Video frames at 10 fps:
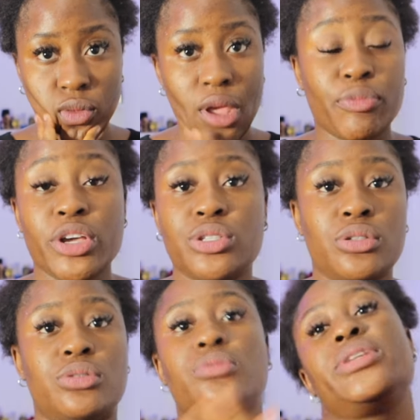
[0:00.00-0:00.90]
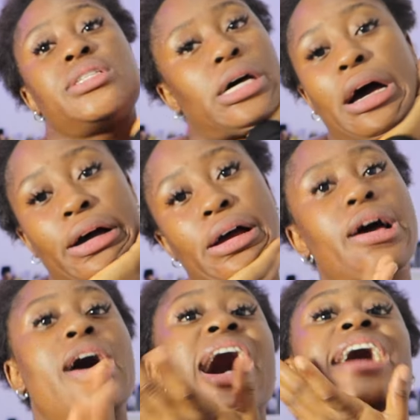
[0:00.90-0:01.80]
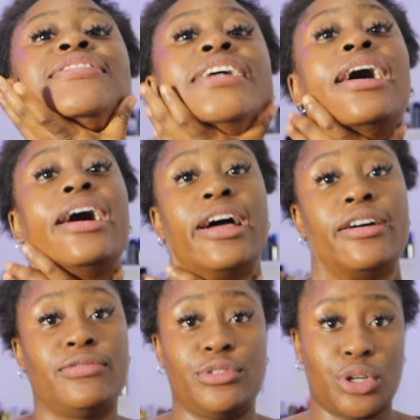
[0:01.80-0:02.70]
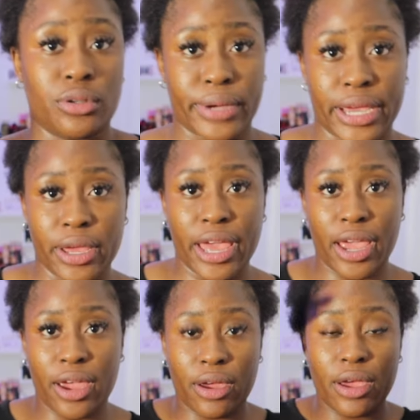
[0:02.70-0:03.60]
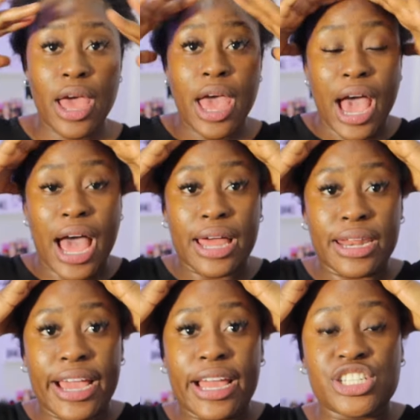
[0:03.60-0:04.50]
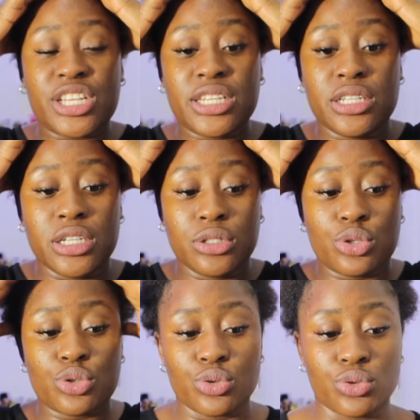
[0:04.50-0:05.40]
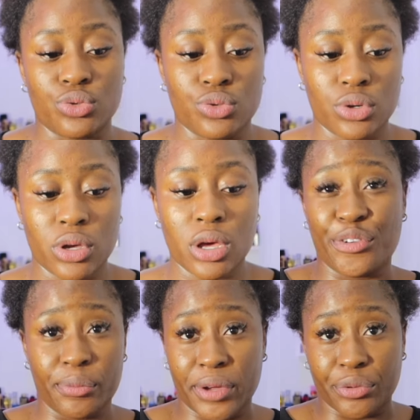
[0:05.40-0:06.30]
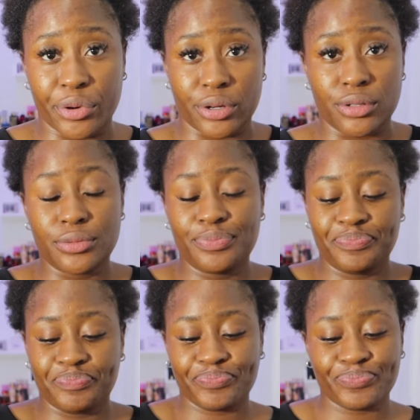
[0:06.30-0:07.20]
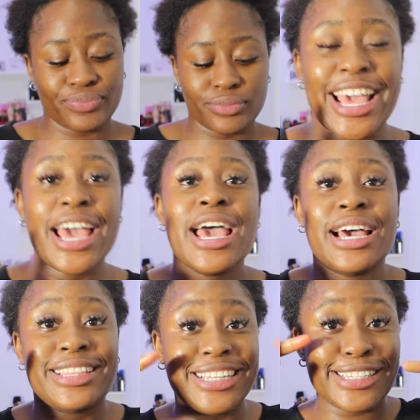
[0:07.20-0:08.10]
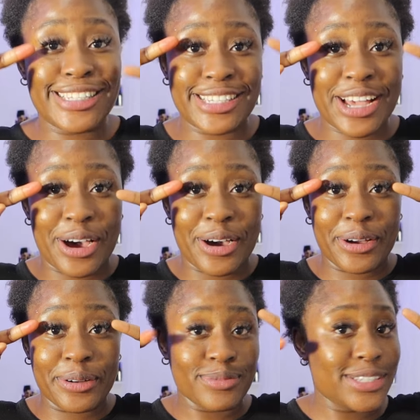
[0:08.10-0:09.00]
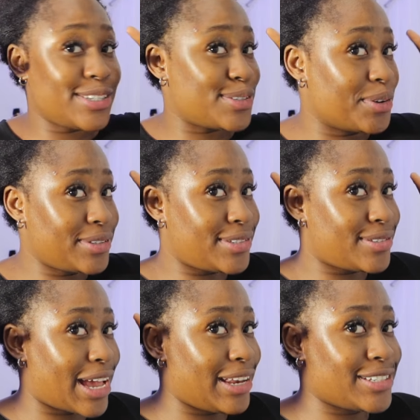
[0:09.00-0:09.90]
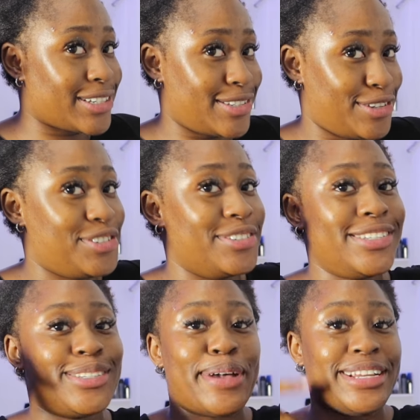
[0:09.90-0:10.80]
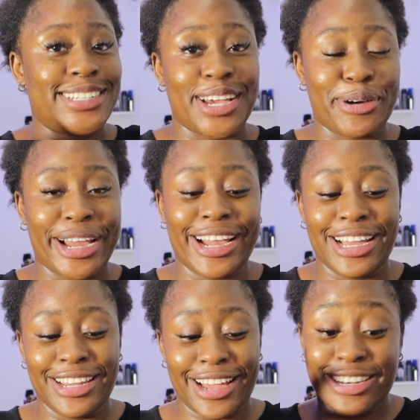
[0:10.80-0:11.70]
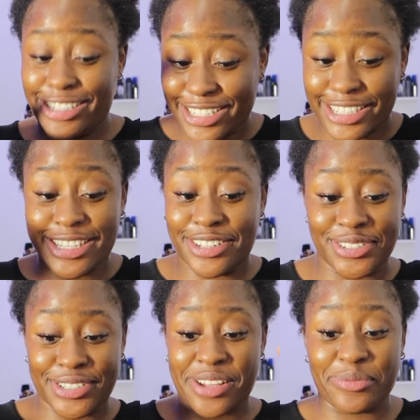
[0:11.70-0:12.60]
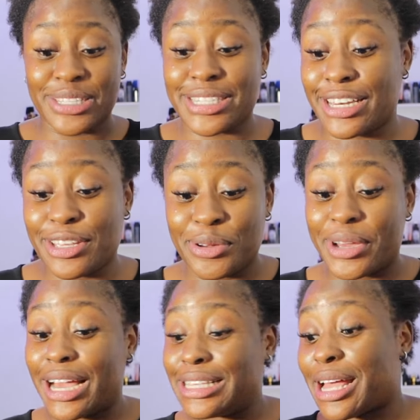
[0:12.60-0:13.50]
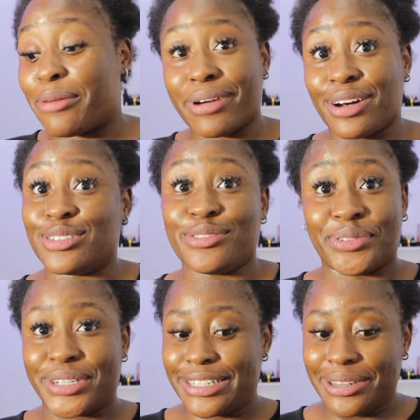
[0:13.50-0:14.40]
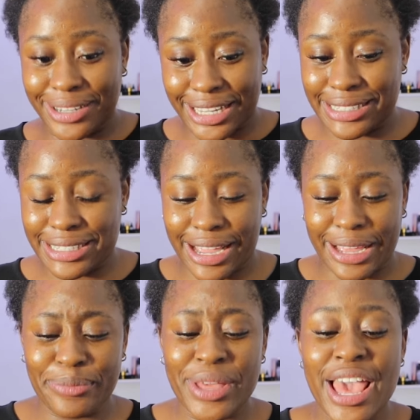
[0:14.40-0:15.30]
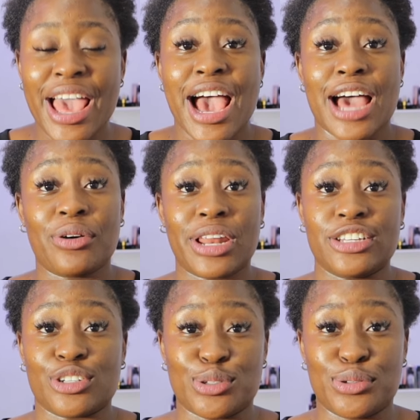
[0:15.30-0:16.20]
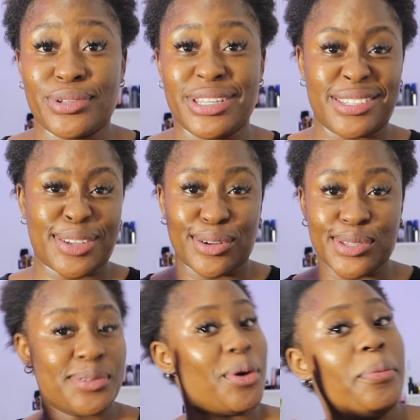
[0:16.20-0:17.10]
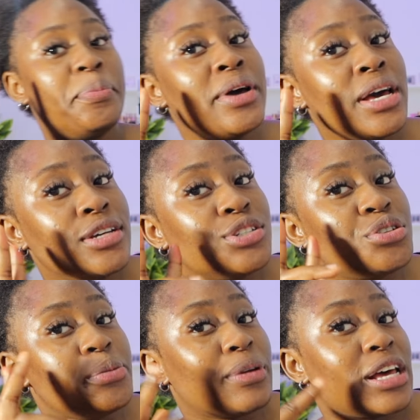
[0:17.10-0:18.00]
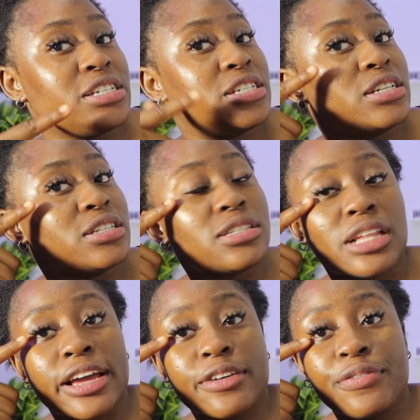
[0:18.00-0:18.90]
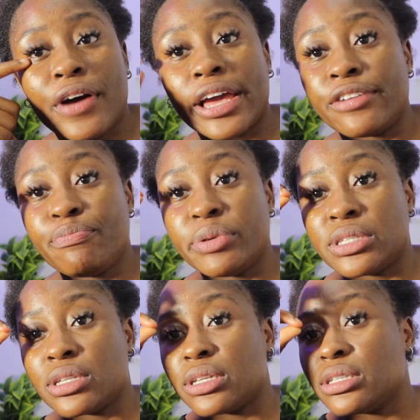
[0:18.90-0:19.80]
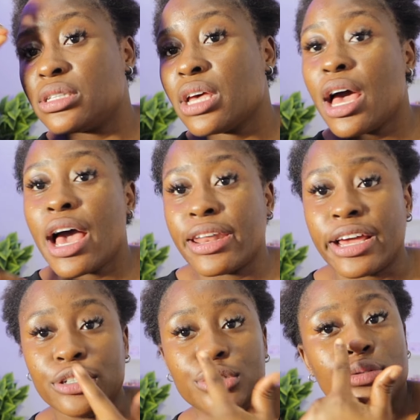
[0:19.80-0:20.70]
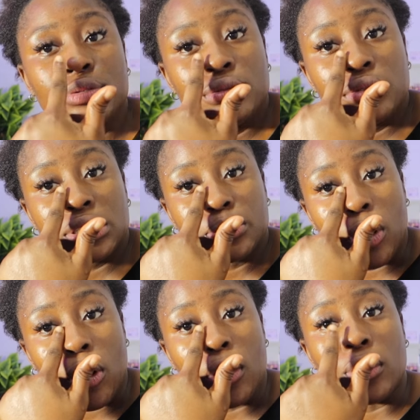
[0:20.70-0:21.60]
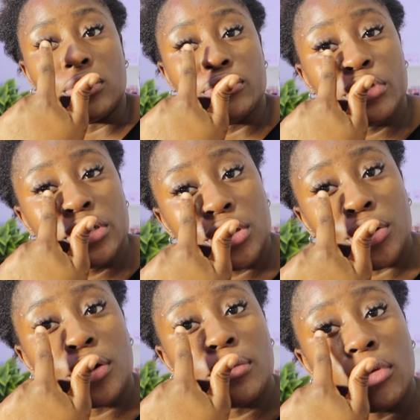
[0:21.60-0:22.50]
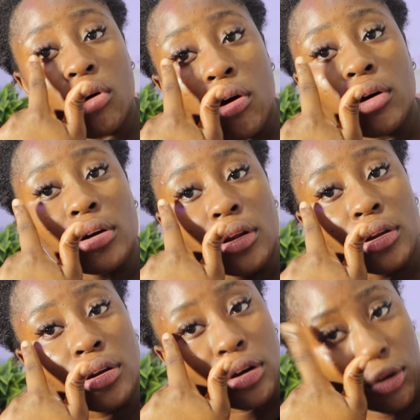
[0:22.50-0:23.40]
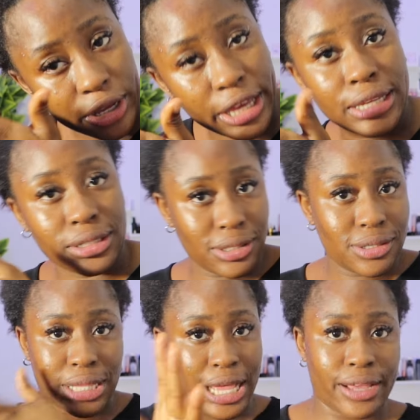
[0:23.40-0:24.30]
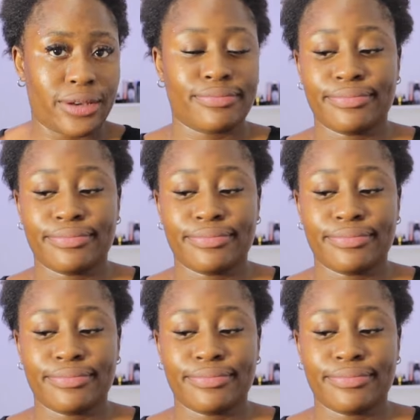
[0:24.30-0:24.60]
I'm going to meet her after I have done my hair, and I actually need to film a reel. This is not eyelash extensions. This is my DIY eyelash extensions that I've been telling you guys about for the longest time. And all I just do is cut up strip lashes, like 5 pieces, and I do small, medium, long, longest, like